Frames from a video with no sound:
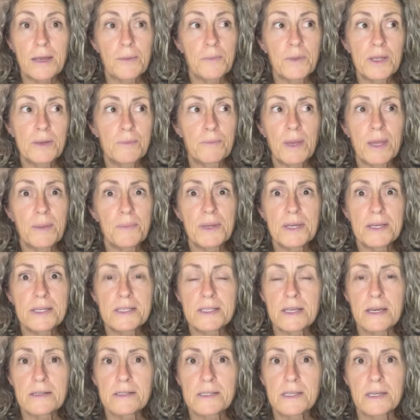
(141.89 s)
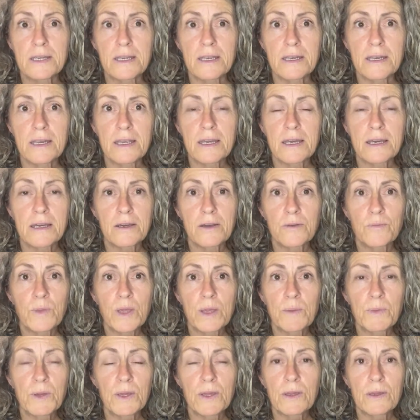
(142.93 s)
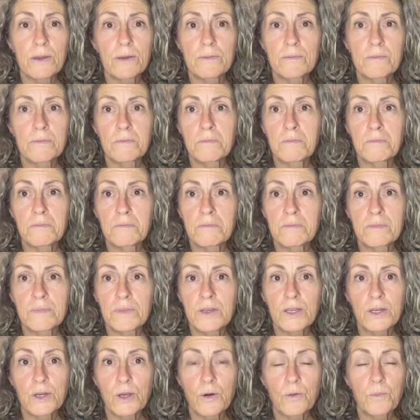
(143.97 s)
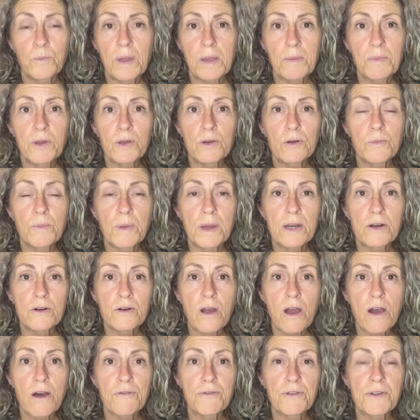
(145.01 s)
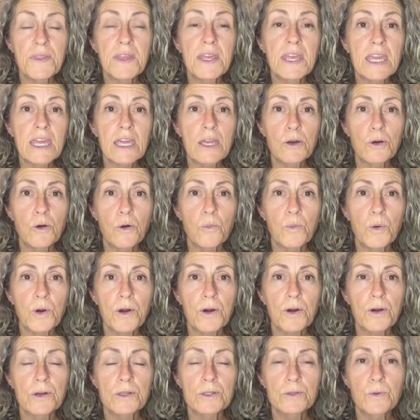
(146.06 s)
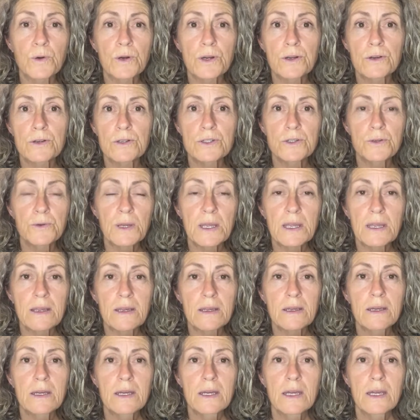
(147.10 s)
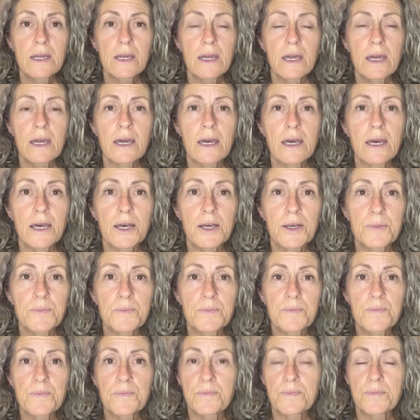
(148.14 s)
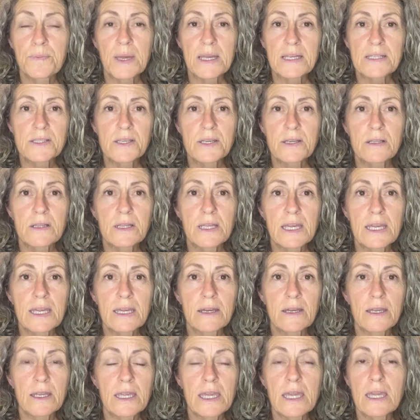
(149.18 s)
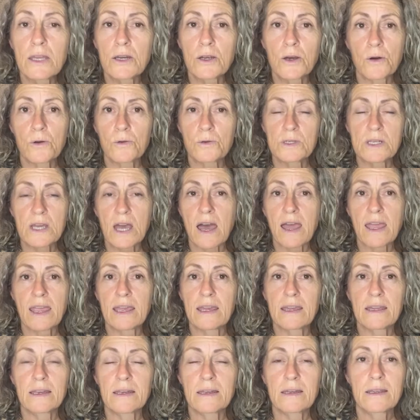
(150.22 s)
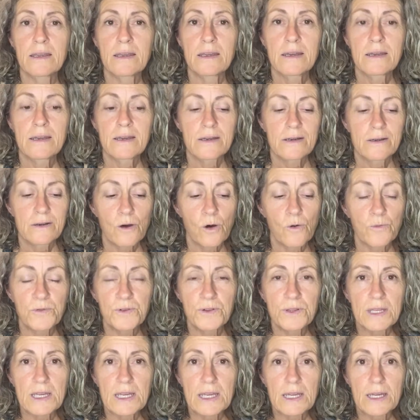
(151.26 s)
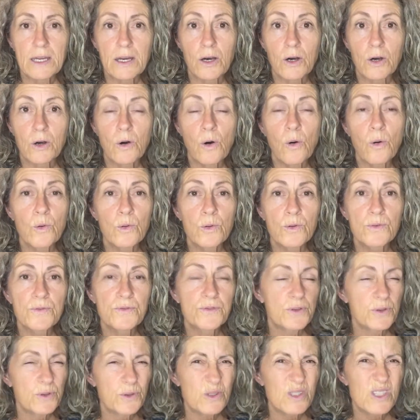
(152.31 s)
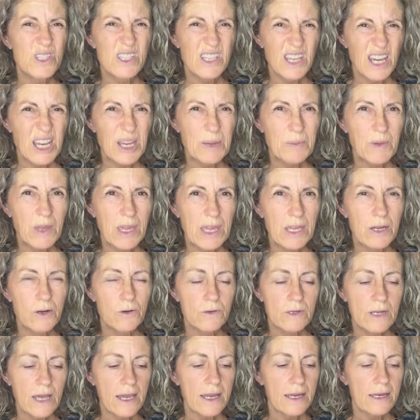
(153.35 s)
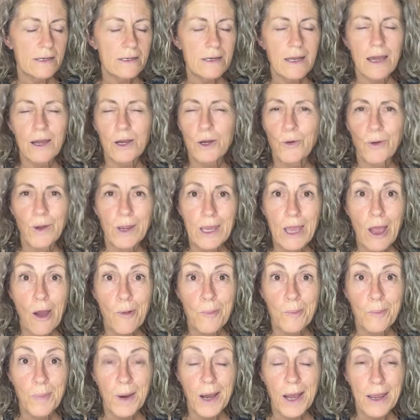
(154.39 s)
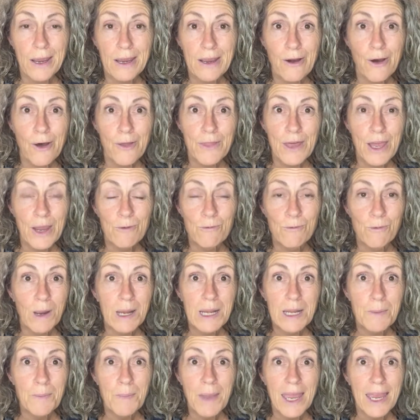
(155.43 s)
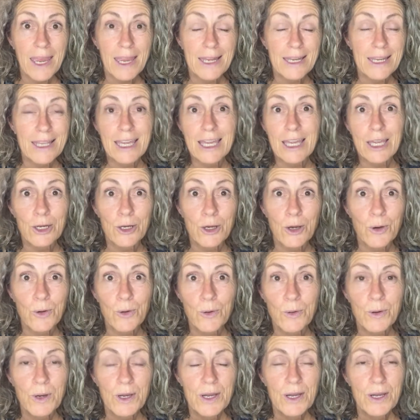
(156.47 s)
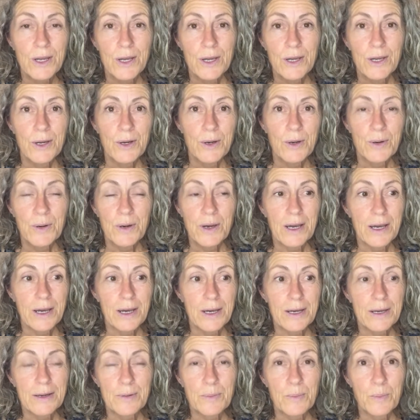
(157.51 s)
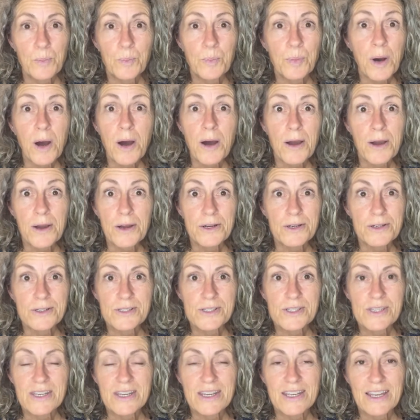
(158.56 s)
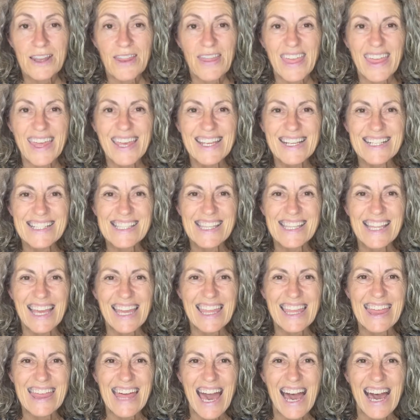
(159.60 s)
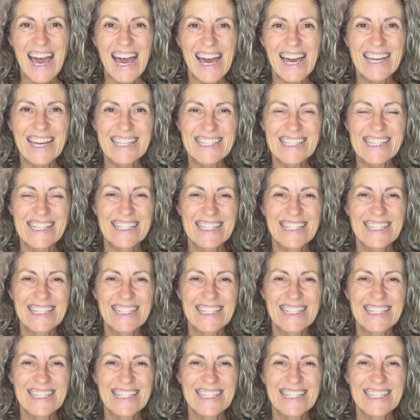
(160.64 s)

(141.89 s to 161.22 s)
I mean, maybe it doesn't. Maybe you're better off in the keto world where you're doing basically a keto diet, hopefully a whole foods type keto diet, not going out and buying all that ready-made keto bars and things like that.